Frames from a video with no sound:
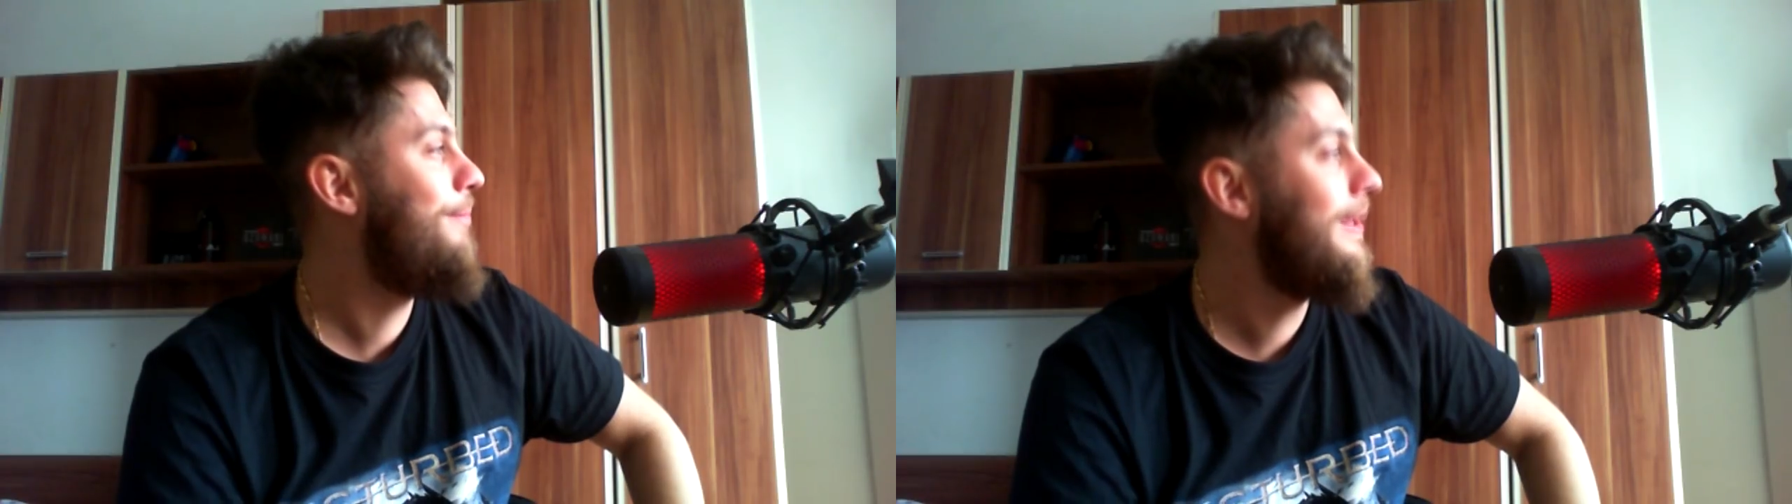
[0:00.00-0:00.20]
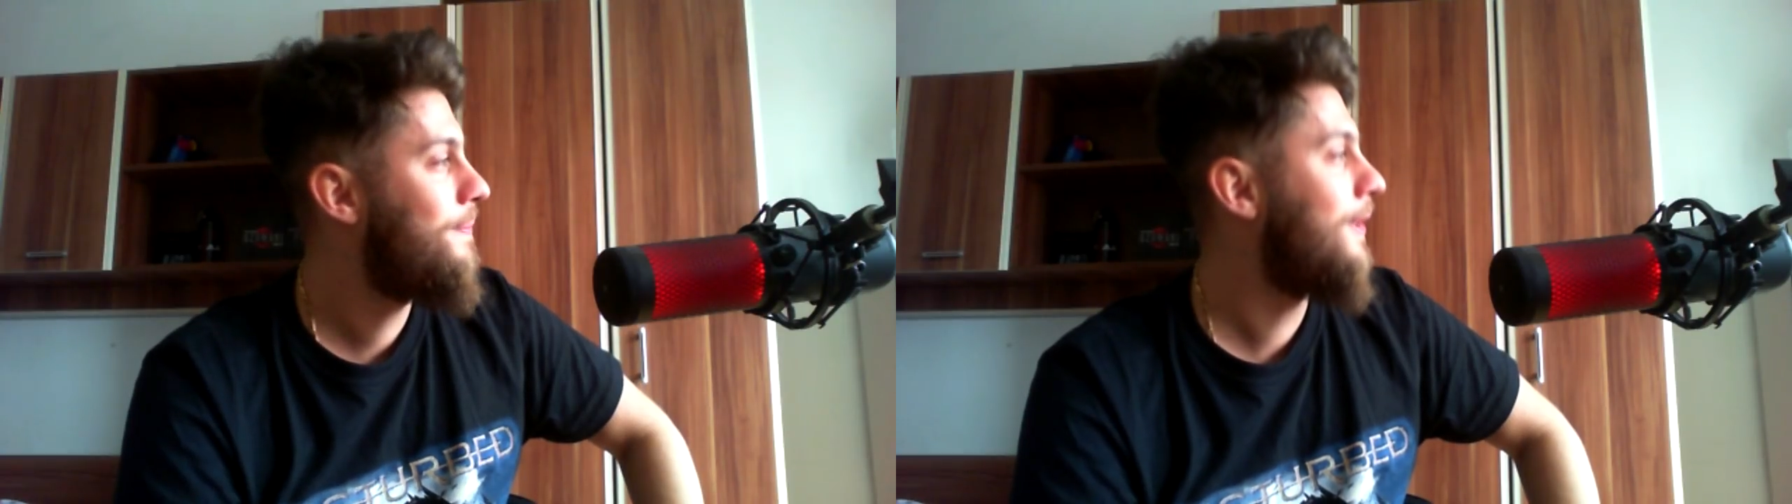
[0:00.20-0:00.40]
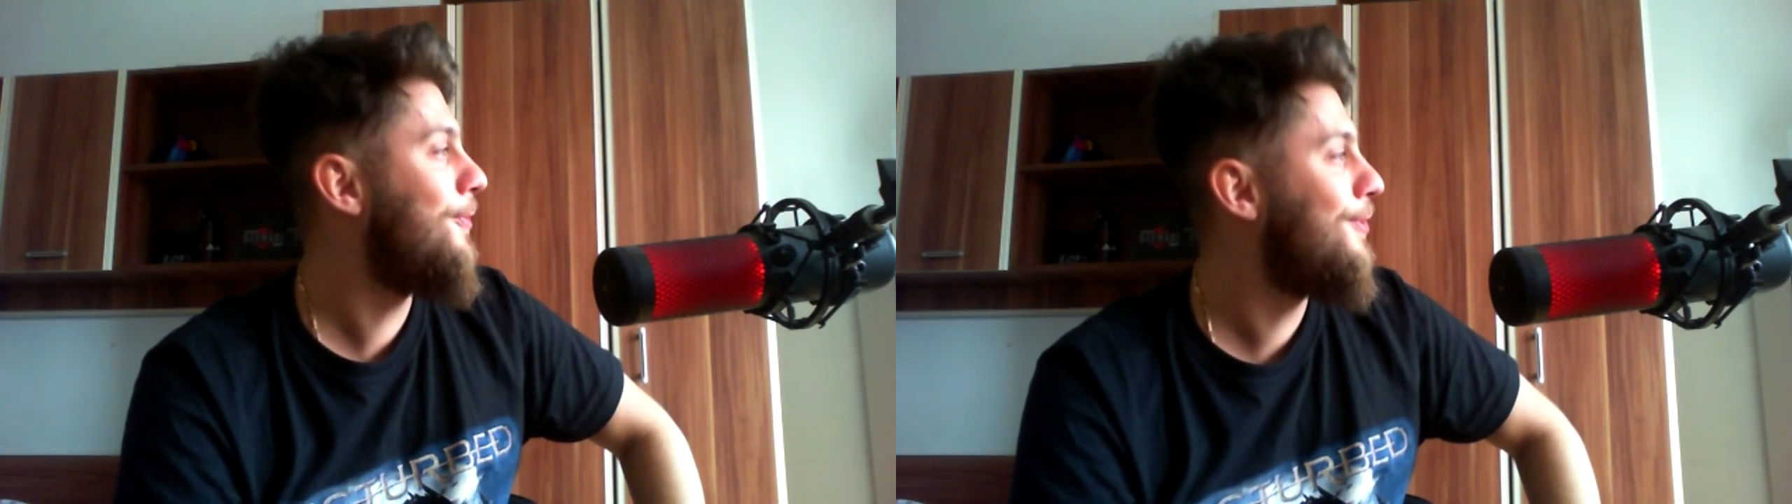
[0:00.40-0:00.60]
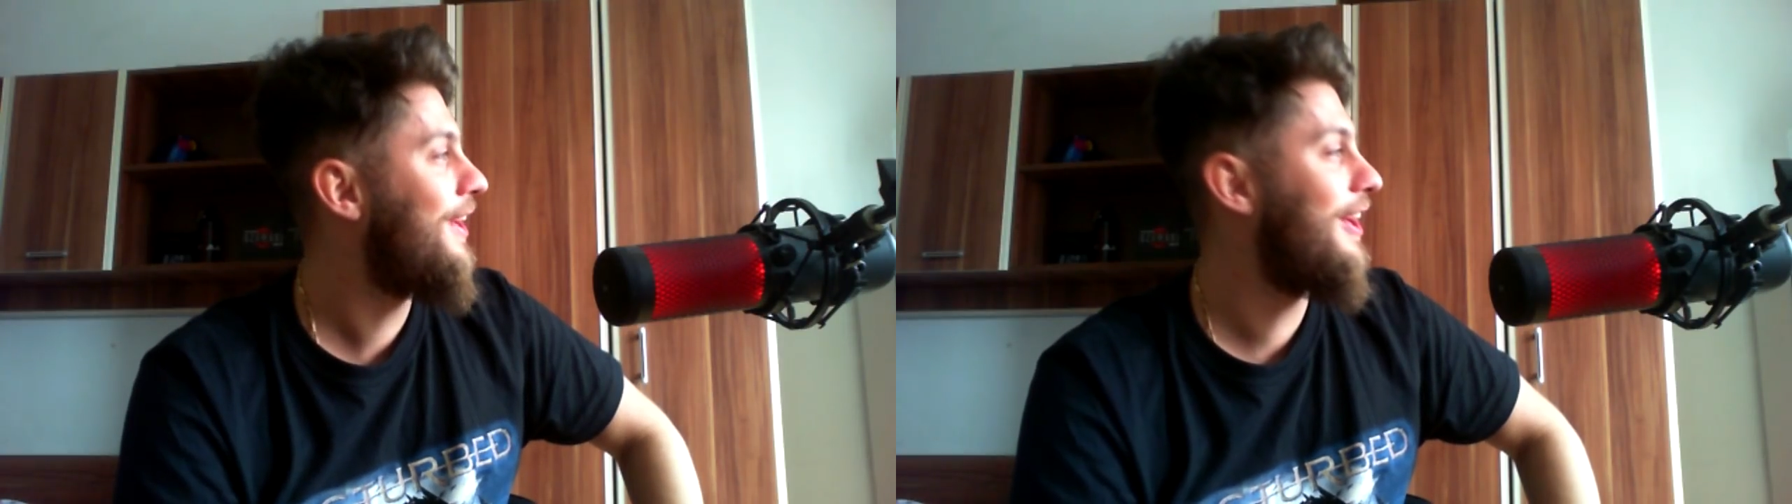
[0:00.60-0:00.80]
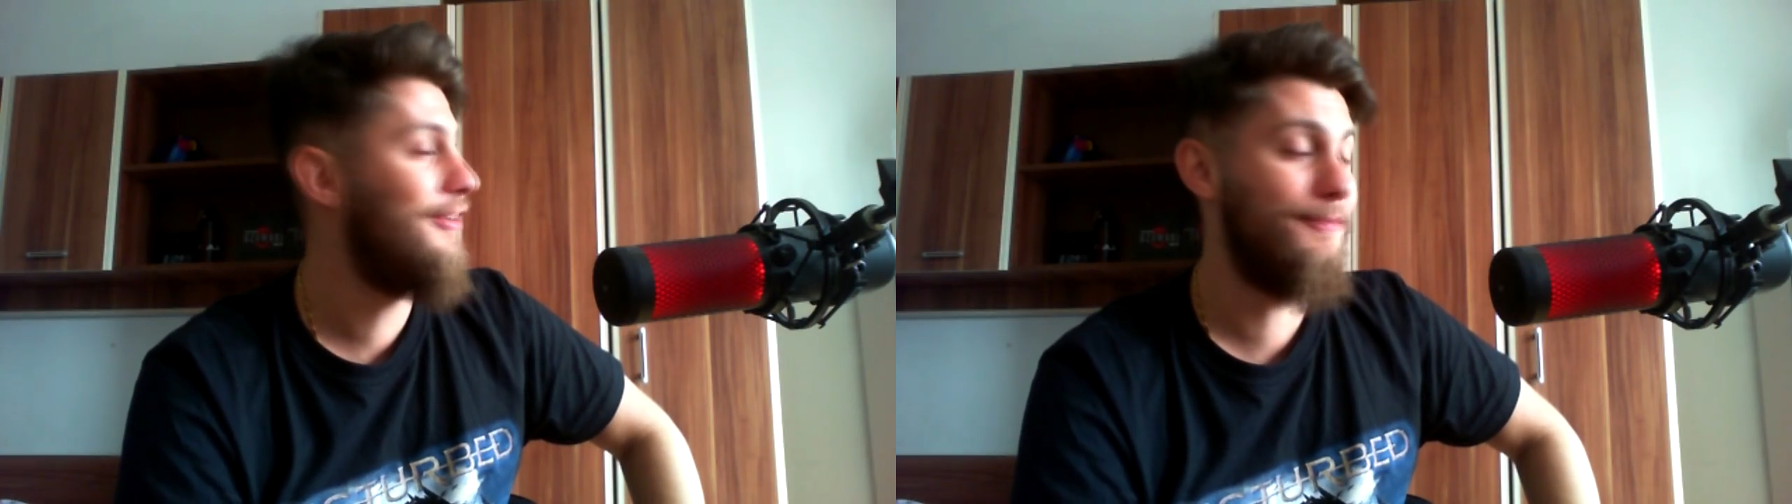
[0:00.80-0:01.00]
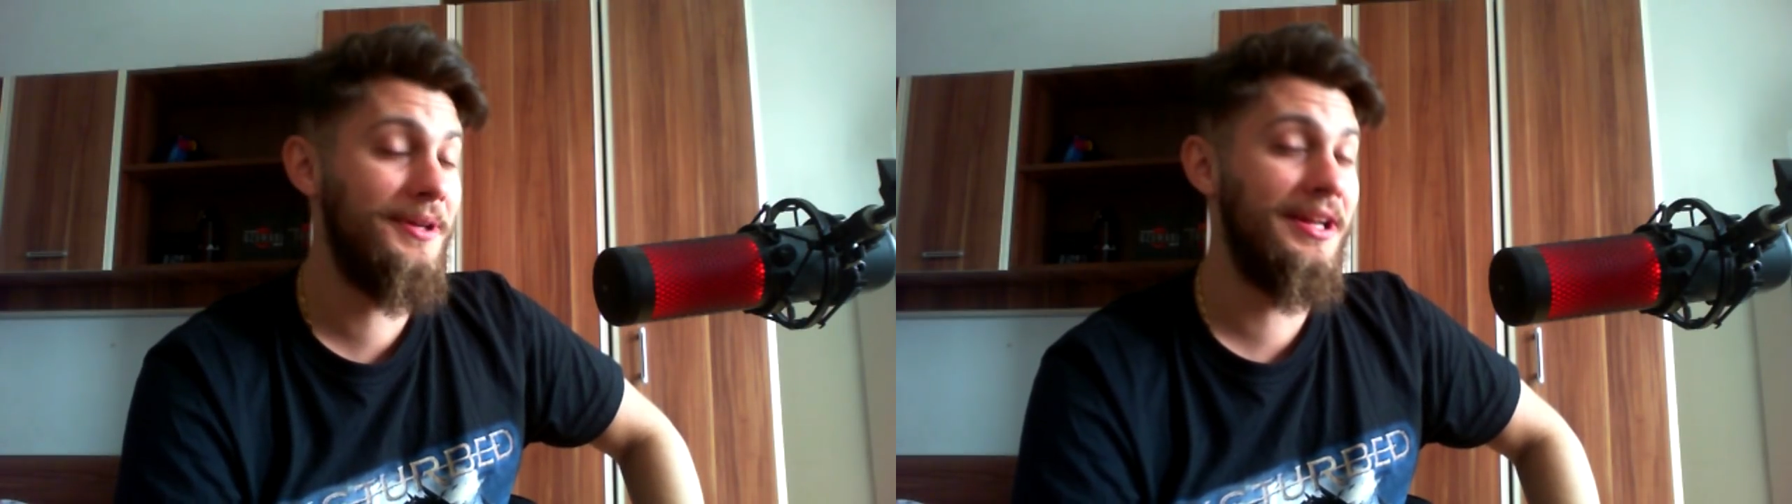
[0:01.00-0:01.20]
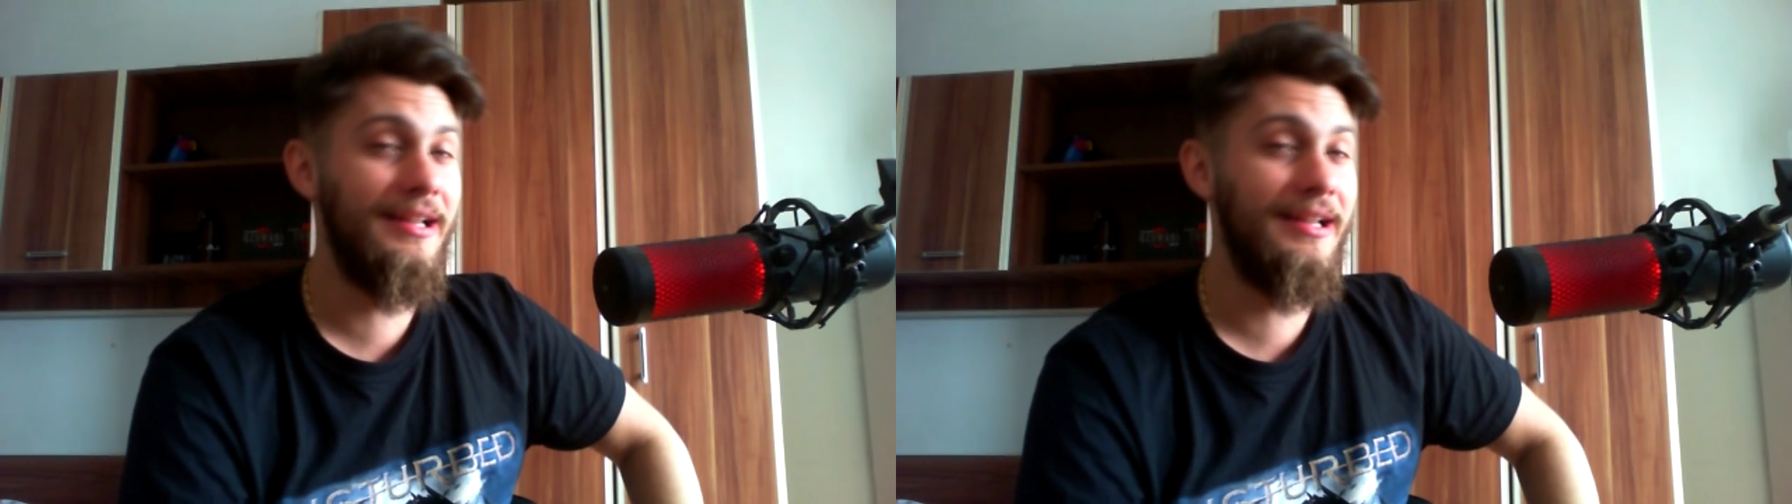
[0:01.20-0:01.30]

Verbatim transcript: people would have been